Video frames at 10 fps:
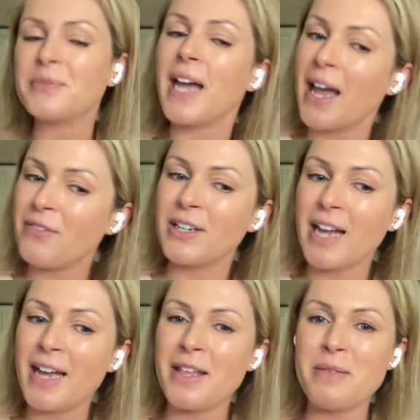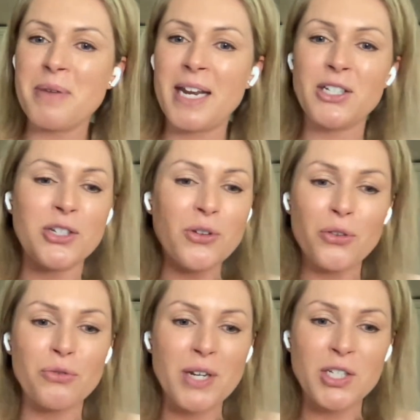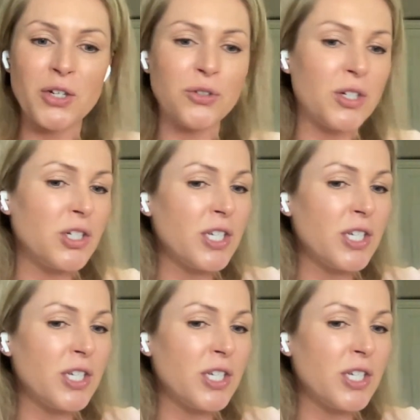I have a client at the minute, she's got 3 children.